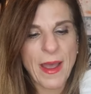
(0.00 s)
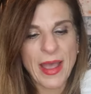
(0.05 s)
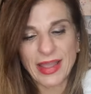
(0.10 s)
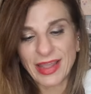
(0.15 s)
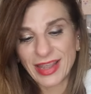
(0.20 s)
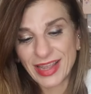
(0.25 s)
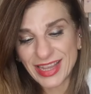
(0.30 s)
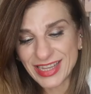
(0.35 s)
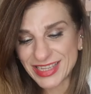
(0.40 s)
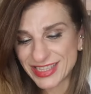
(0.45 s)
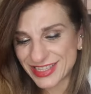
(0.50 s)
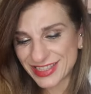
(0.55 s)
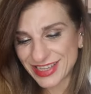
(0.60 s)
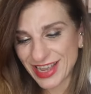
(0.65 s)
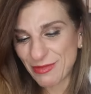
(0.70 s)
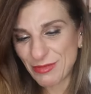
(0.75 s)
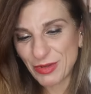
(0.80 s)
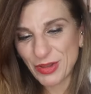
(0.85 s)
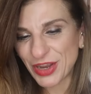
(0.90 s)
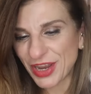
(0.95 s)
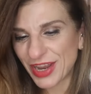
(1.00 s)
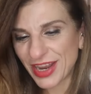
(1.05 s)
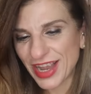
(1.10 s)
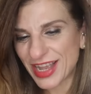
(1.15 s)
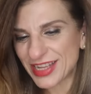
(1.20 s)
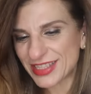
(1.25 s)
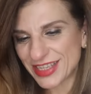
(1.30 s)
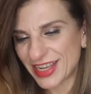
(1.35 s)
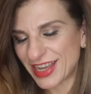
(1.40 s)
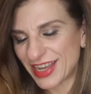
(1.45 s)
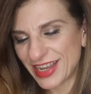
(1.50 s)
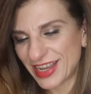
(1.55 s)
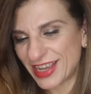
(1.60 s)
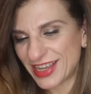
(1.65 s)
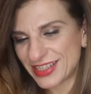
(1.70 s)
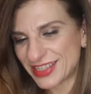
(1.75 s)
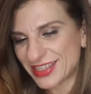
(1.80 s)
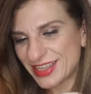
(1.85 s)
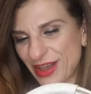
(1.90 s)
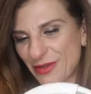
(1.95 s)
It is, I'm looking at it, it
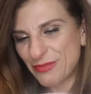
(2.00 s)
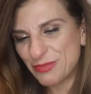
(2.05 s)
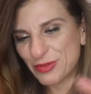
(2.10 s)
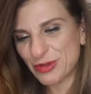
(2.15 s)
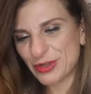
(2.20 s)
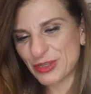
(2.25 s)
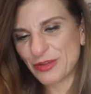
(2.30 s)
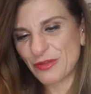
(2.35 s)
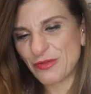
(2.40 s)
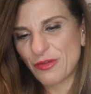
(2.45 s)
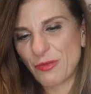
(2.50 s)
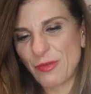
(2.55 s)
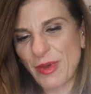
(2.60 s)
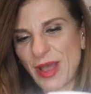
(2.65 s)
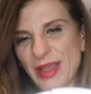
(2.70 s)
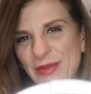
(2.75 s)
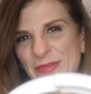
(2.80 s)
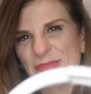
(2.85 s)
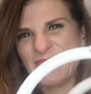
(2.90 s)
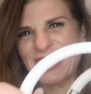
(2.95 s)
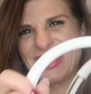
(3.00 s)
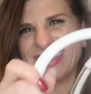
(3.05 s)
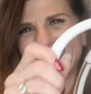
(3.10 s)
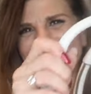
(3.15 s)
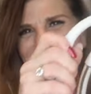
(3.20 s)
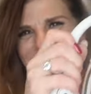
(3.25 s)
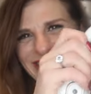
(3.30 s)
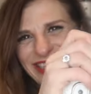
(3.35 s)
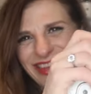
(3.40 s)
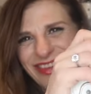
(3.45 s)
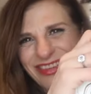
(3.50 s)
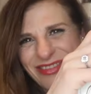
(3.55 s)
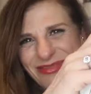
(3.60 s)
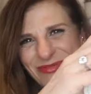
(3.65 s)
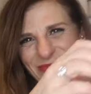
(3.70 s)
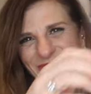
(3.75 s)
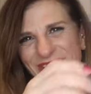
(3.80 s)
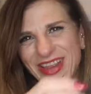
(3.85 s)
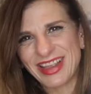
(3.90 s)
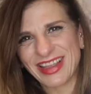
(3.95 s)
is a beautiful bag. It's a
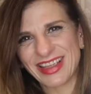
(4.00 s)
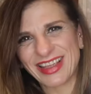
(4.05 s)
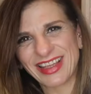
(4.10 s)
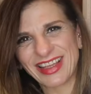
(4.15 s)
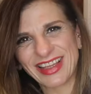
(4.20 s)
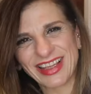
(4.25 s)
ton weight.